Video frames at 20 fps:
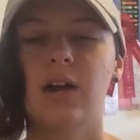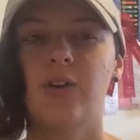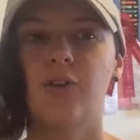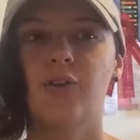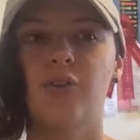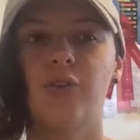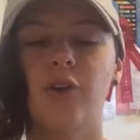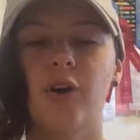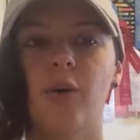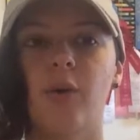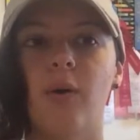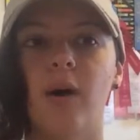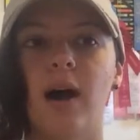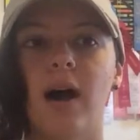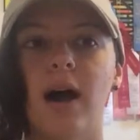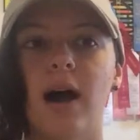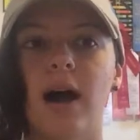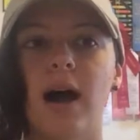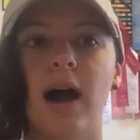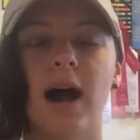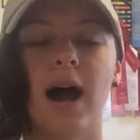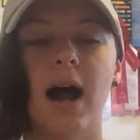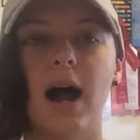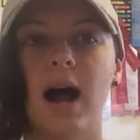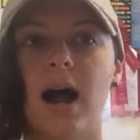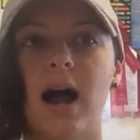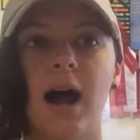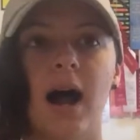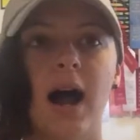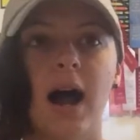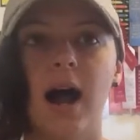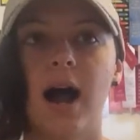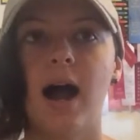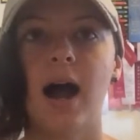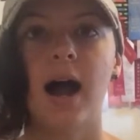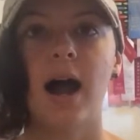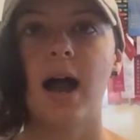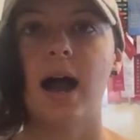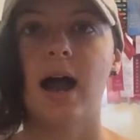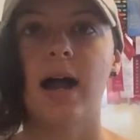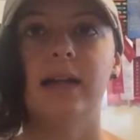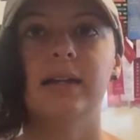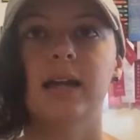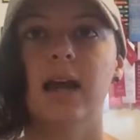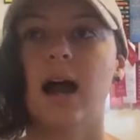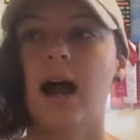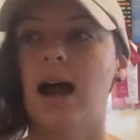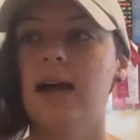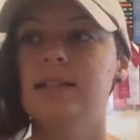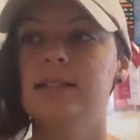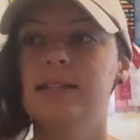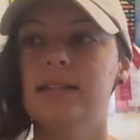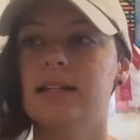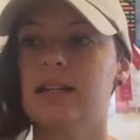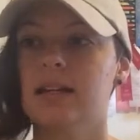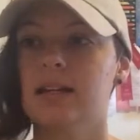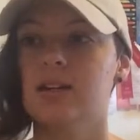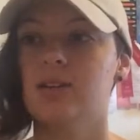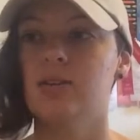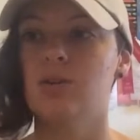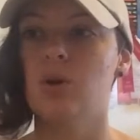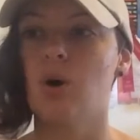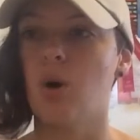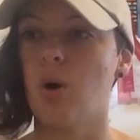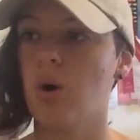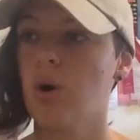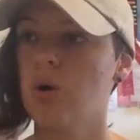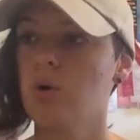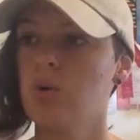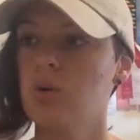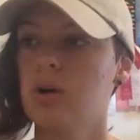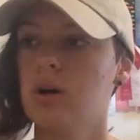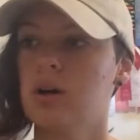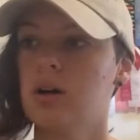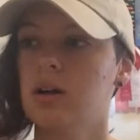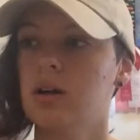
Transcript: So I didn't know.